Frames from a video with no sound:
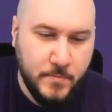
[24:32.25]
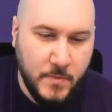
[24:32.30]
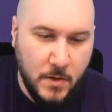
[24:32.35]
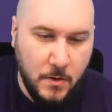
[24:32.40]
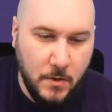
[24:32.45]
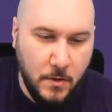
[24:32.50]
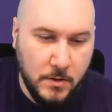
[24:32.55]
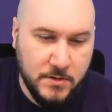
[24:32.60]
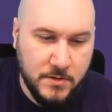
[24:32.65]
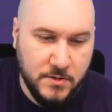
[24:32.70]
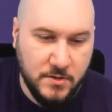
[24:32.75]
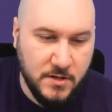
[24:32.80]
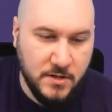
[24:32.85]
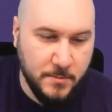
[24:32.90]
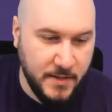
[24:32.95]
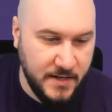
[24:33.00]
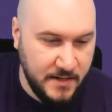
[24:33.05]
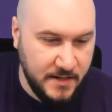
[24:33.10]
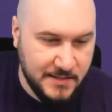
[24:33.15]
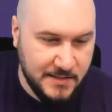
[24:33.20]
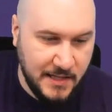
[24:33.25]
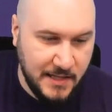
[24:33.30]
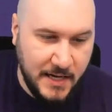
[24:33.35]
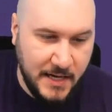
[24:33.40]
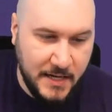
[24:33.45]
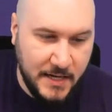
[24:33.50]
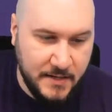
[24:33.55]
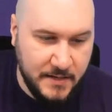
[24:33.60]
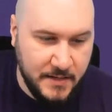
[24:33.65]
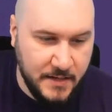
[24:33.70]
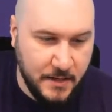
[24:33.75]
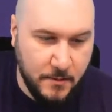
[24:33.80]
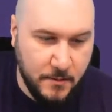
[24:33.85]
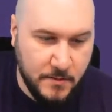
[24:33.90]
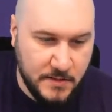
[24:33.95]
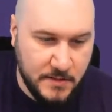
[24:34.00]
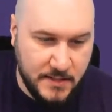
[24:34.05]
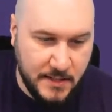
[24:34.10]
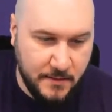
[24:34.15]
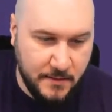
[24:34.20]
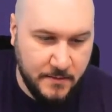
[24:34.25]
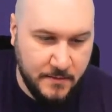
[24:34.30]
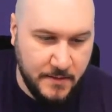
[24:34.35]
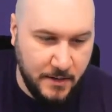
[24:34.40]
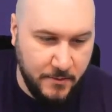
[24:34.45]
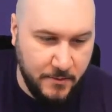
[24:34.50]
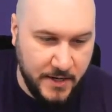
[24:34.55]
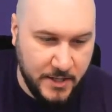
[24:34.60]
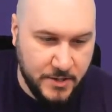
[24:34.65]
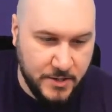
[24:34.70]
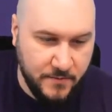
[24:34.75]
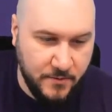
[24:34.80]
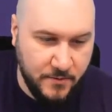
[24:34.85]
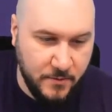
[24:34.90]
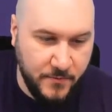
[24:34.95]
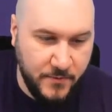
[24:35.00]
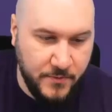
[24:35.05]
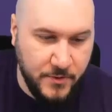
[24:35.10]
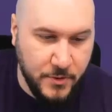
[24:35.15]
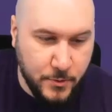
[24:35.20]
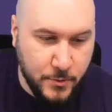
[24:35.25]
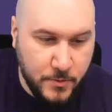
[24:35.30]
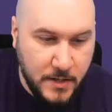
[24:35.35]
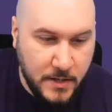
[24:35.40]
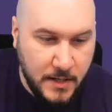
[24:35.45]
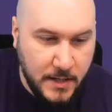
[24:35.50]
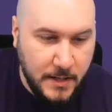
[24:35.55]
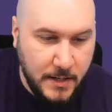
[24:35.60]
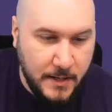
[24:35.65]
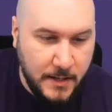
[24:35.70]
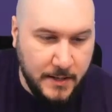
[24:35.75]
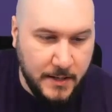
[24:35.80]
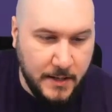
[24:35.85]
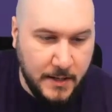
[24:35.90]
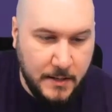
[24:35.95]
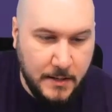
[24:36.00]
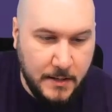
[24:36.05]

Also the pedestal height here, set direction from view. Yeah.